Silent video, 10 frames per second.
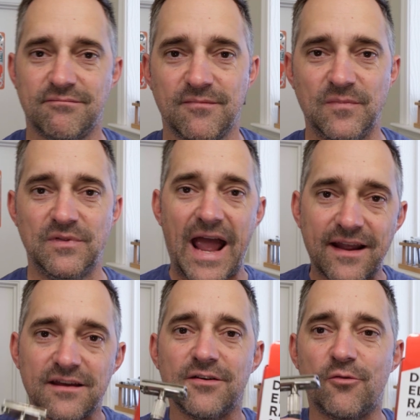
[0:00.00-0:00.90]

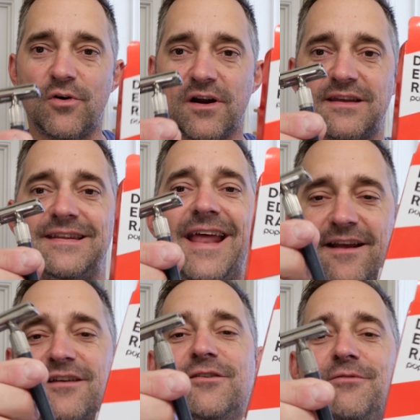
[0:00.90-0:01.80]
neck or
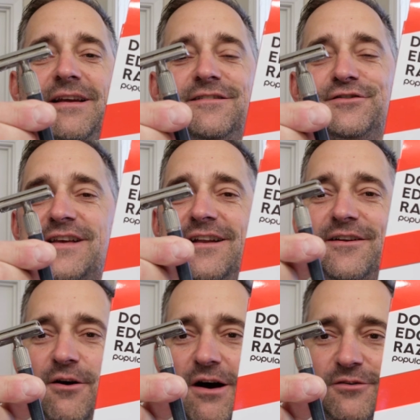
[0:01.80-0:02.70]
knack razors. I
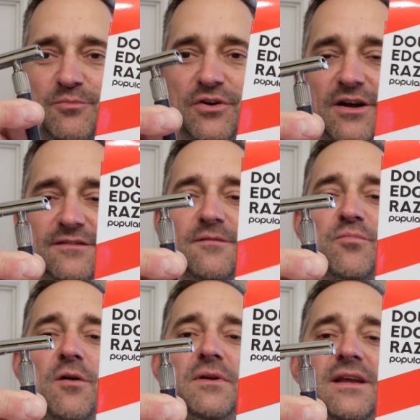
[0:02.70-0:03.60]
don't know how to pronounce it
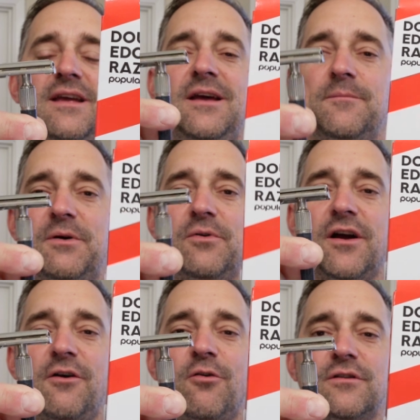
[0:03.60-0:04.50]
properly, but we're
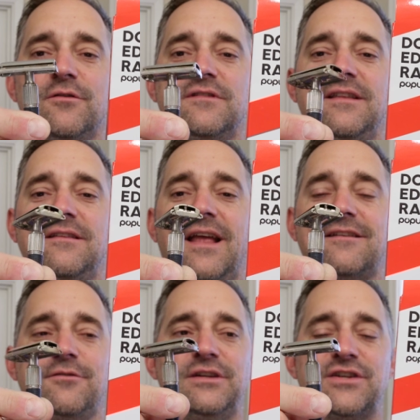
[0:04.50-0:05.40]
gonna hold those
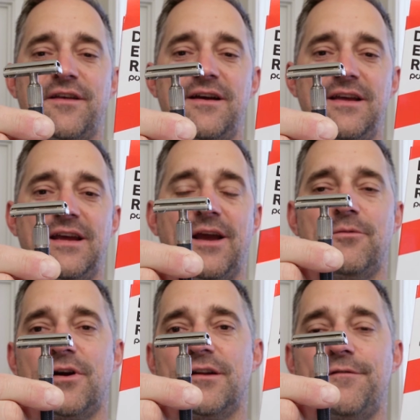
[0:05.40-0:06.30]
next to each other, and
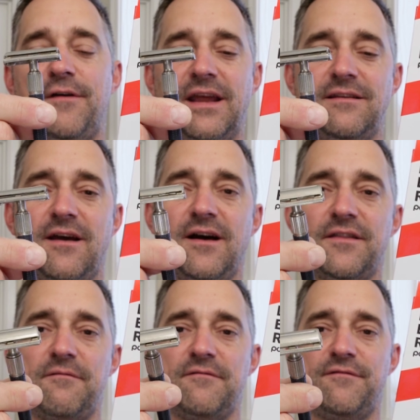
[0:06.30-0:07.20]
we're gonna find
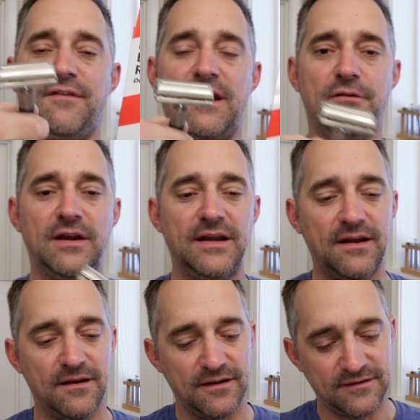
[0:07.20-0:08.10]
them
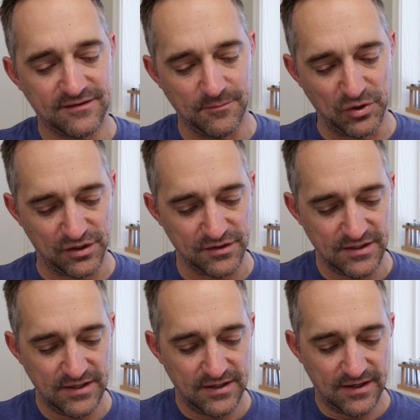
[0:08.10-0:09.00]
very similar.
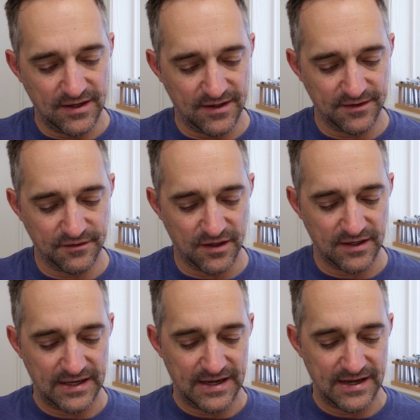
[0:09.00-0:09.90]

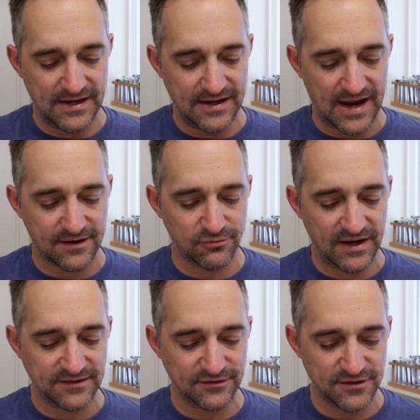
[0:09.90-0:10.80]
The neck
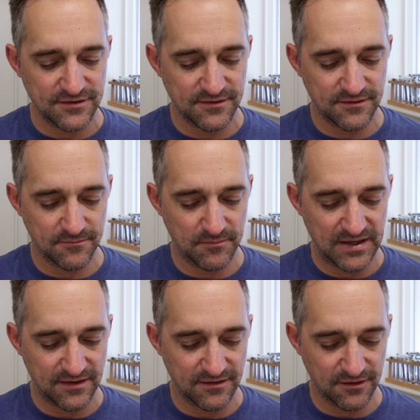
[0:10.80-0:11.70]
razor,
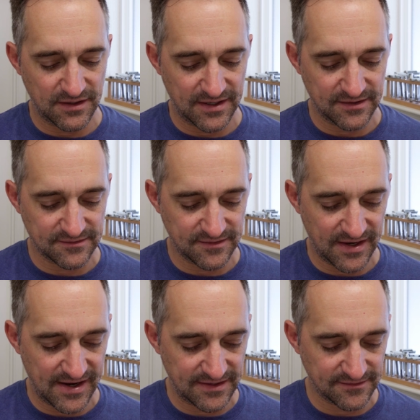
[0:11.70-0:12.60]
made in the United
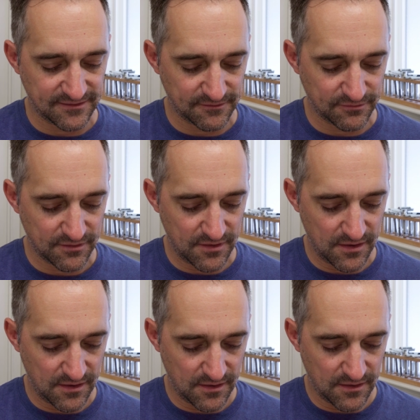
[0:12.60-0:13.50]
States.
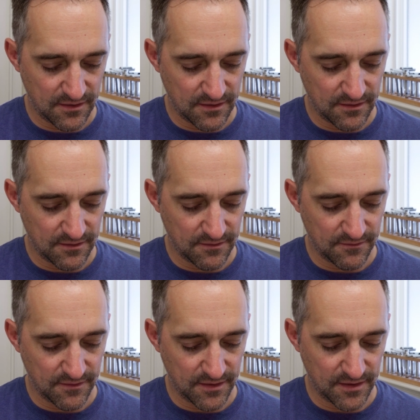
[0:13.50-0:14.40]

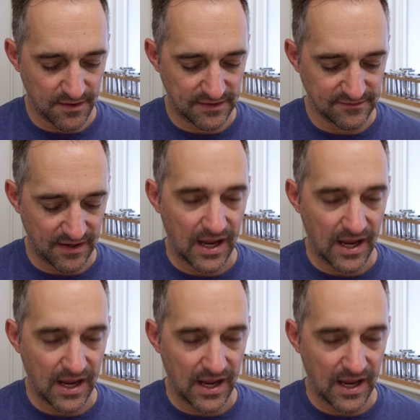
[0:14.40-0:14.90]
It's an